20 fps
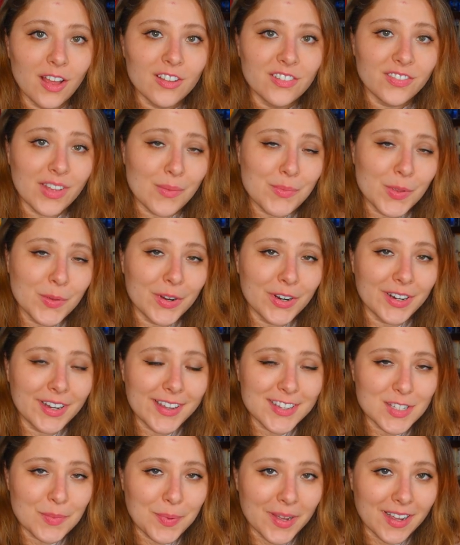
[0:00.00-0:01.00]
February
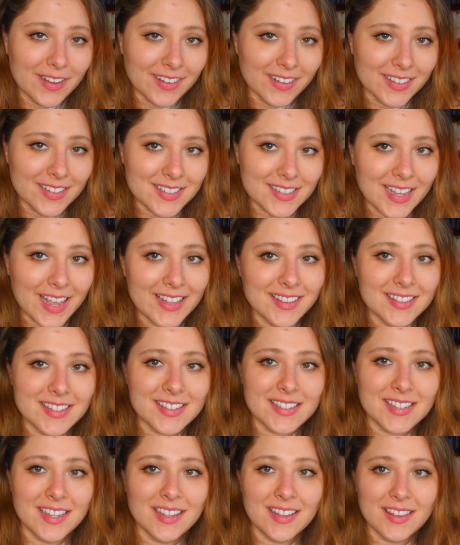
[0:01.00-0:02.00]
is upon us,
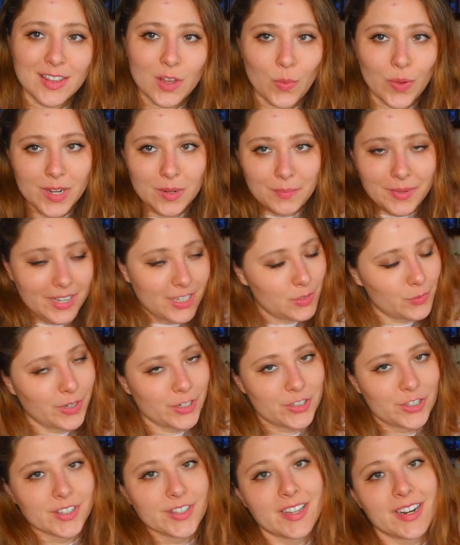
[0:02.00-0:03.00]
hence the one pink
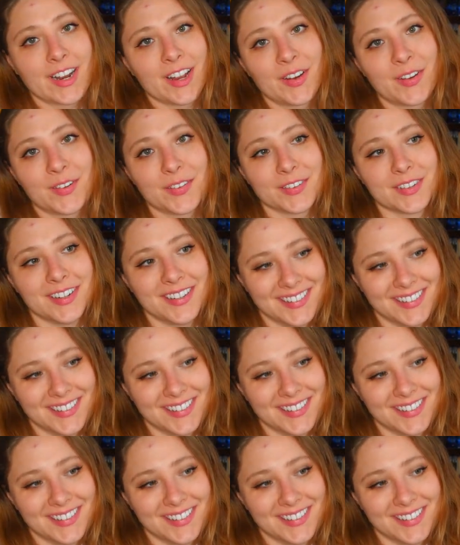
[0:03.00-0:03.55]
sweatshirt that I own.